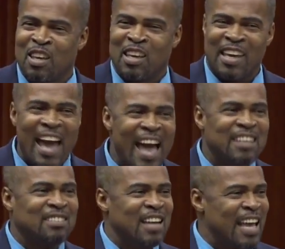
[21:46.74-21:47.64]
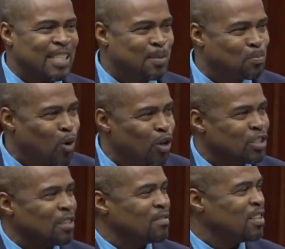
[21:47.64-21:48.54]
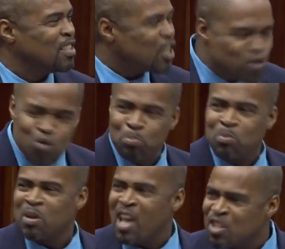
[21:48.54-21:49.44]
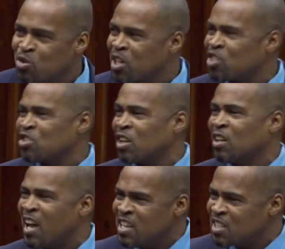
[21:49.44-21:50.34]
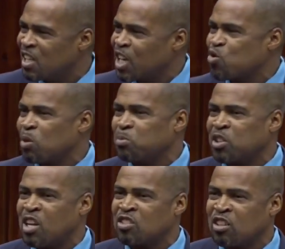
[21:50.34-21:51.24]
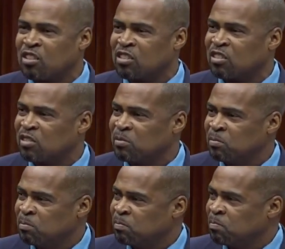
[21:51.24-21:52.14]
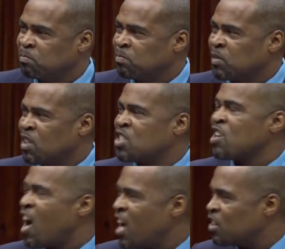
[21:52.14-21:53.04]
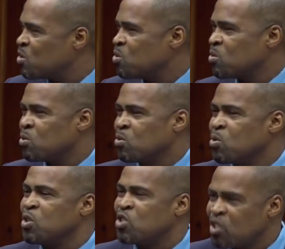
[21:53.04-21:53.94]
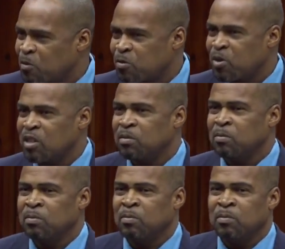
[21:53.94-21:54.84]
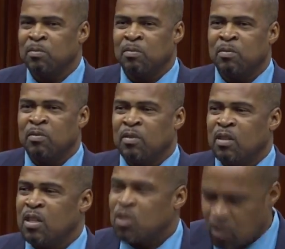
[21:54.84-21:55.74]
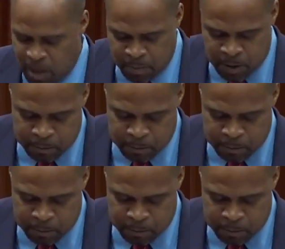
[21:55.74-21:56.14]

can exploit their true educational and intellectual potentials. A child who is suffering is unable.